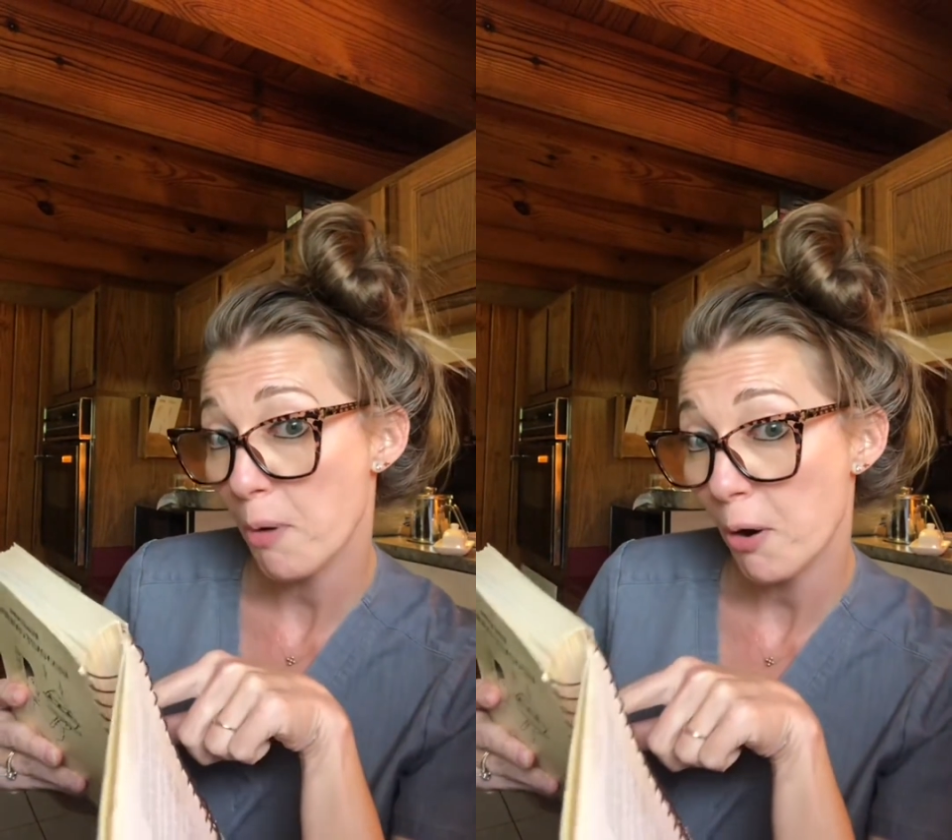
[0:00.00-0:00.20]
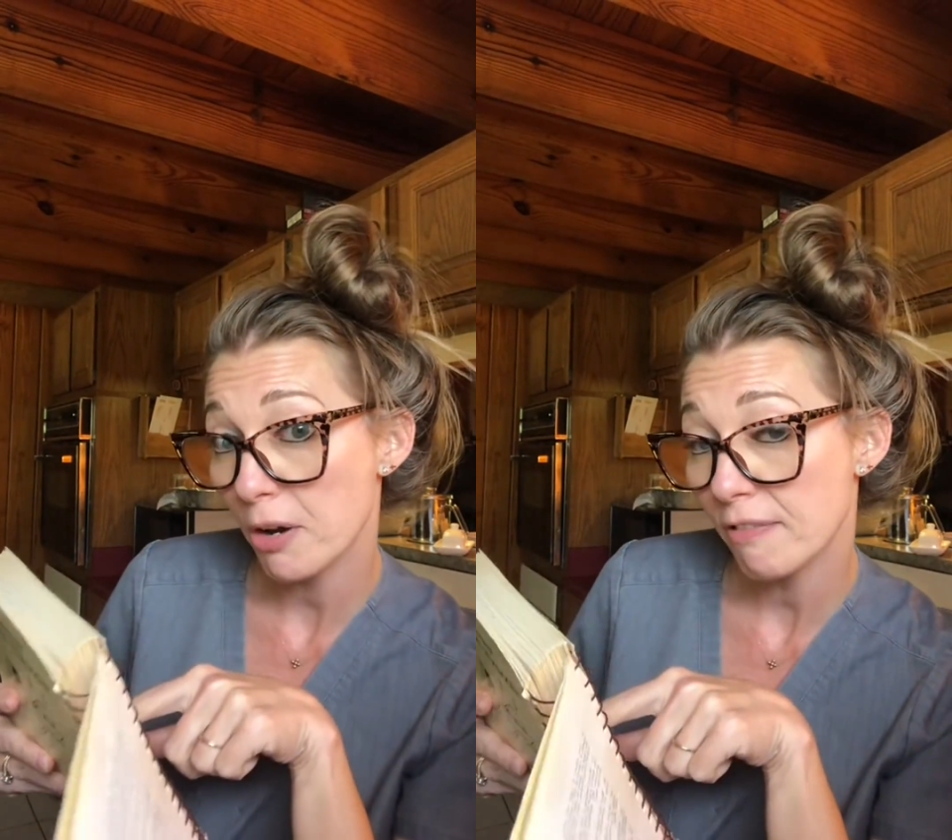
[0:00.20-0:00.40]

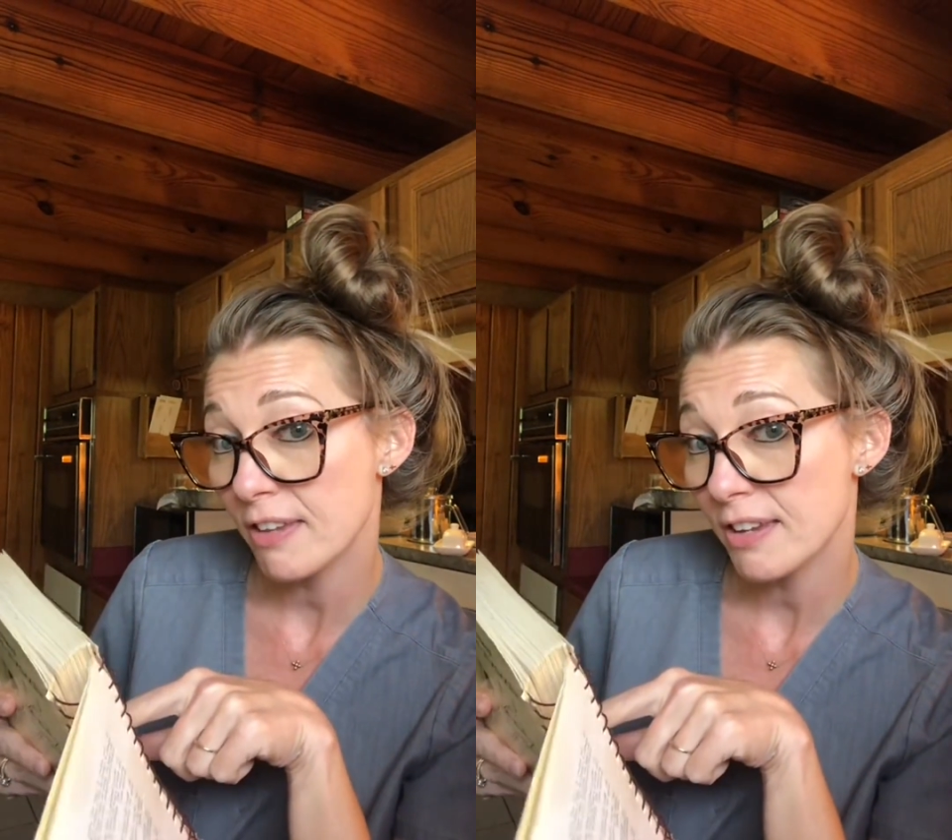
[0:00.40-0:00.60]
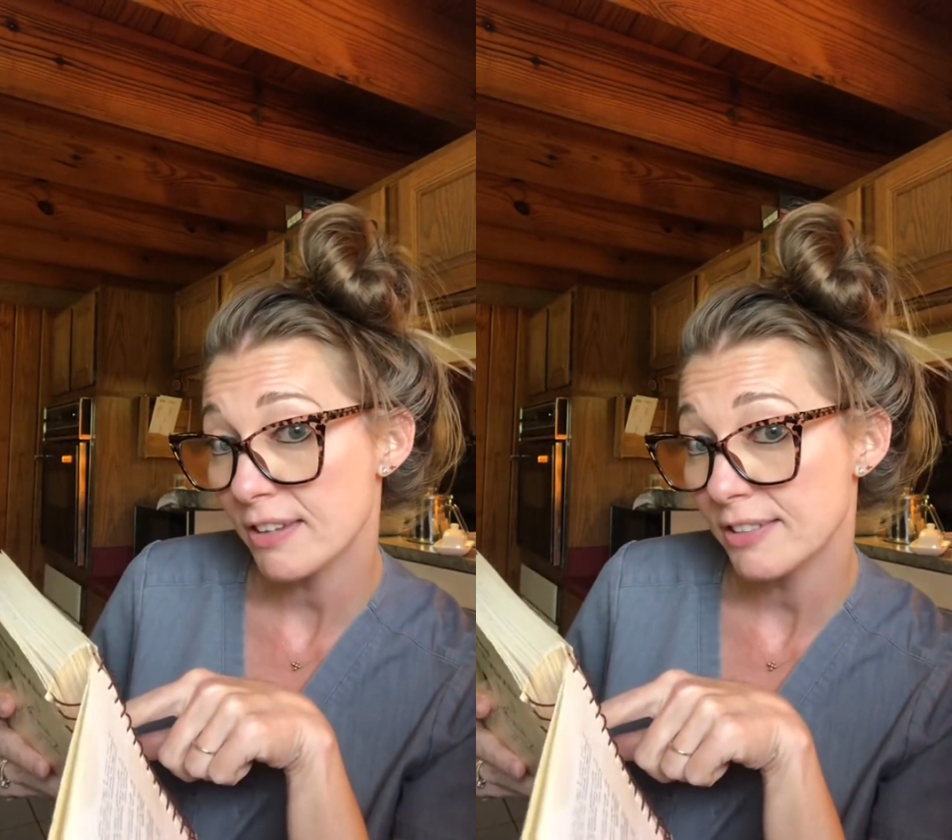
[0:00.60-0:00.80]

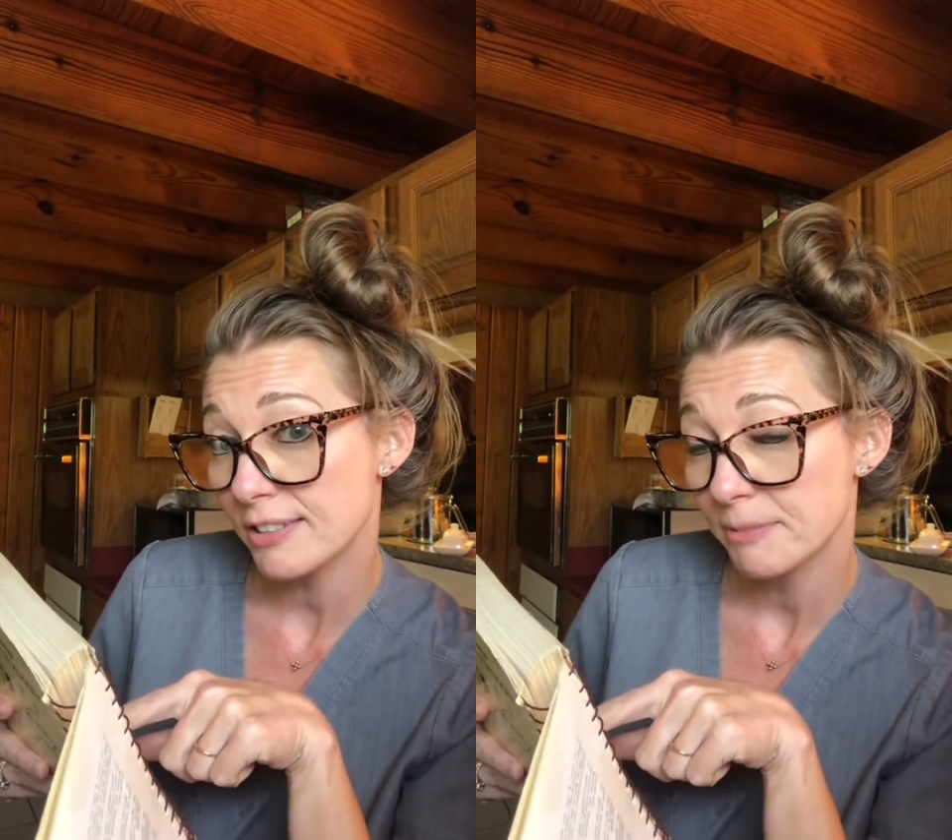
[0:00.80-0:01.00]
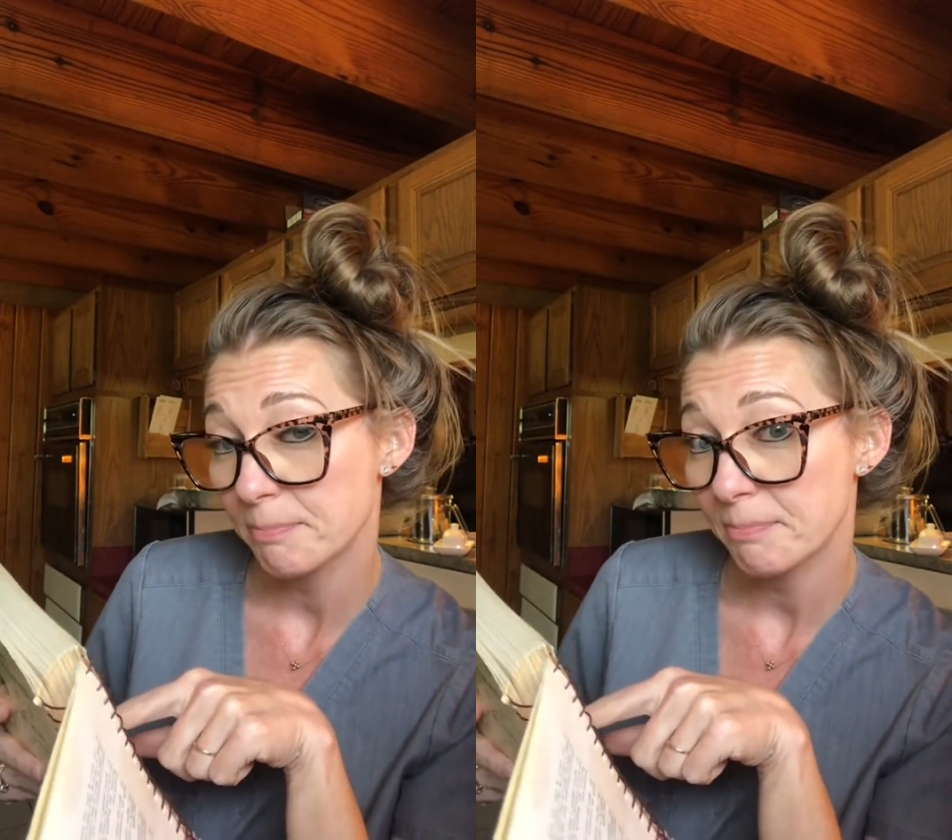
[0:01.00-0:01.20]
this,
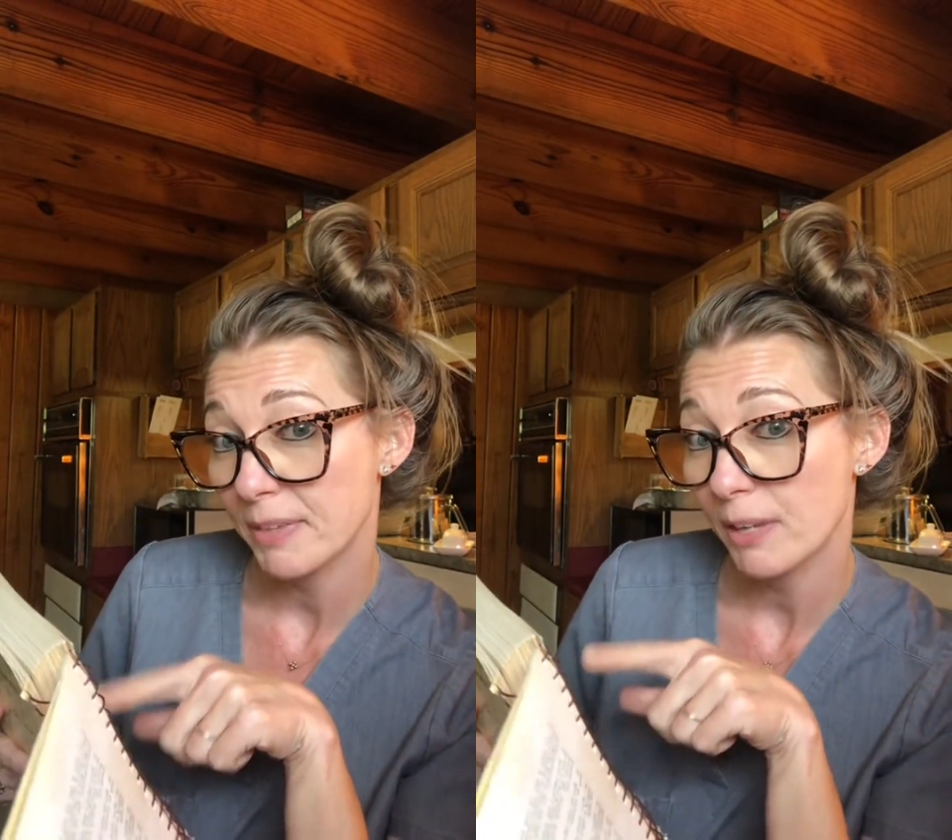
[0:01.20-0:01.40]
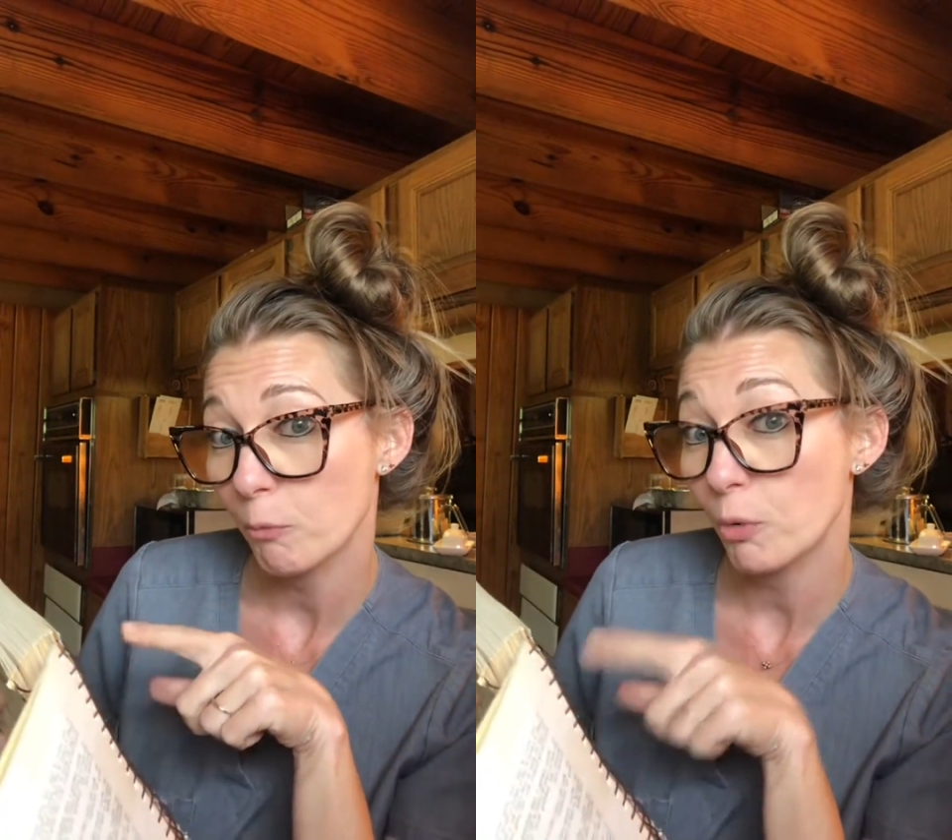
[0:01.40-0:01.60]
were
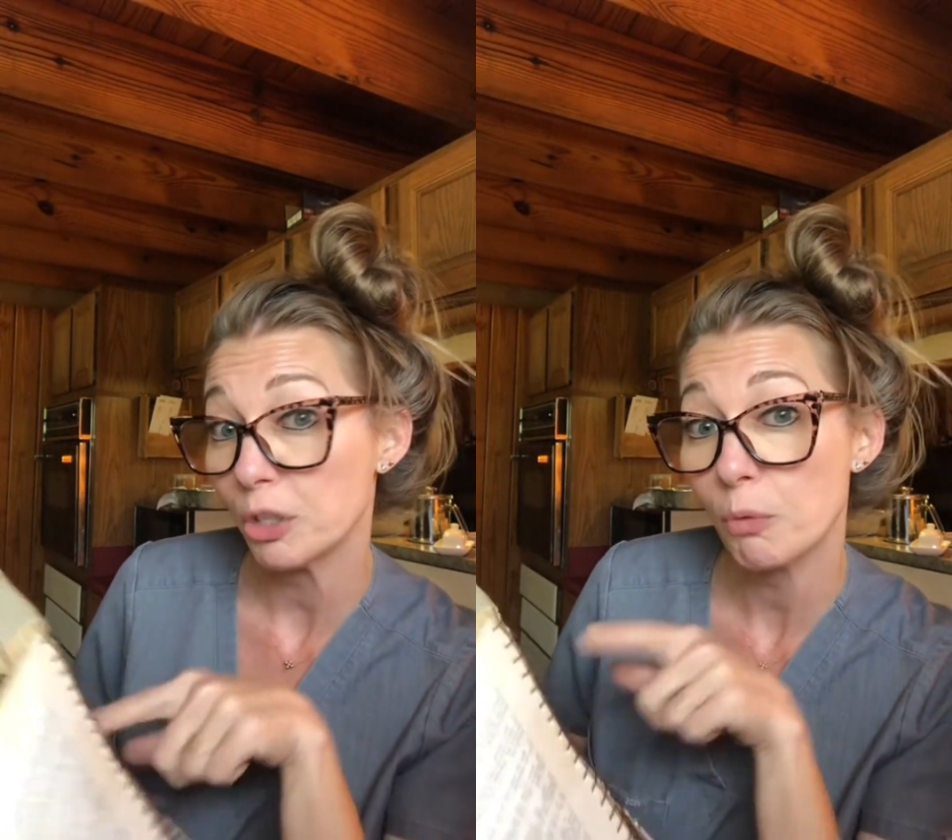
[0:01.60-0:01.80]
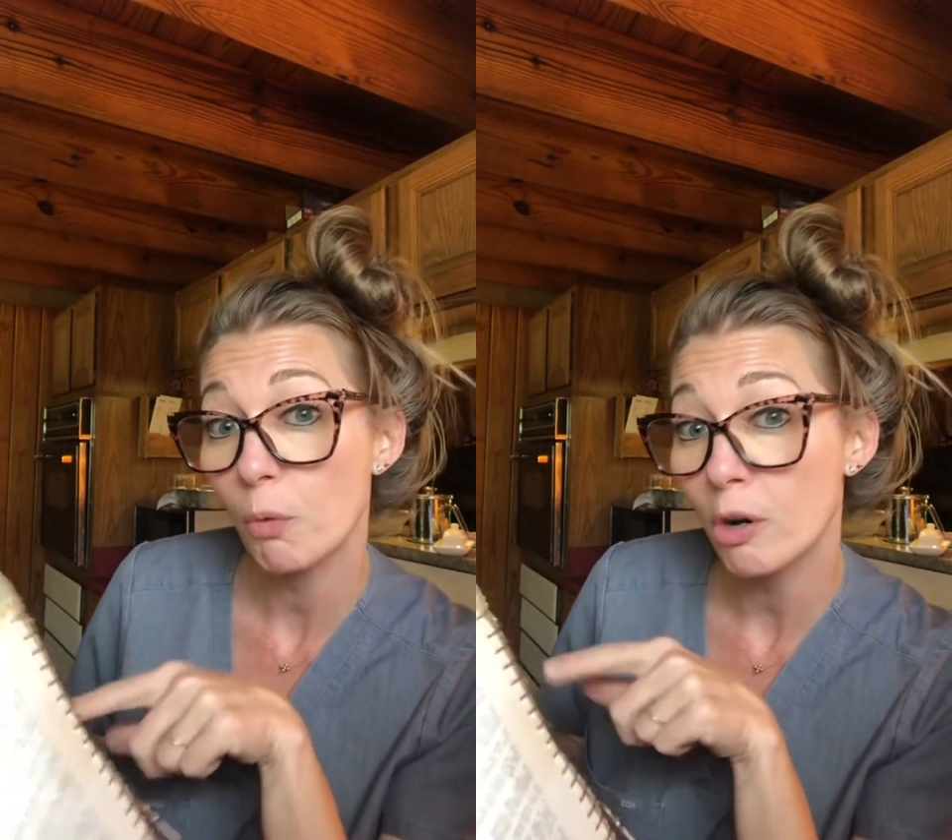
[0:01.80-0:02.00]
you
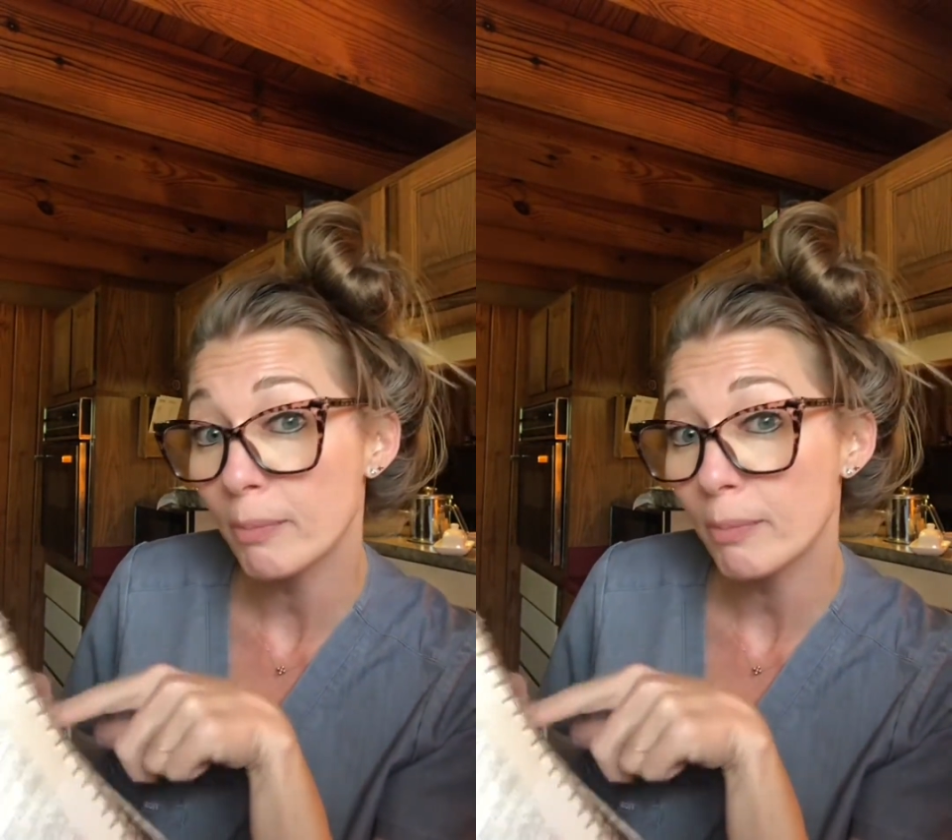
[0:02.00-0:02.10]
warming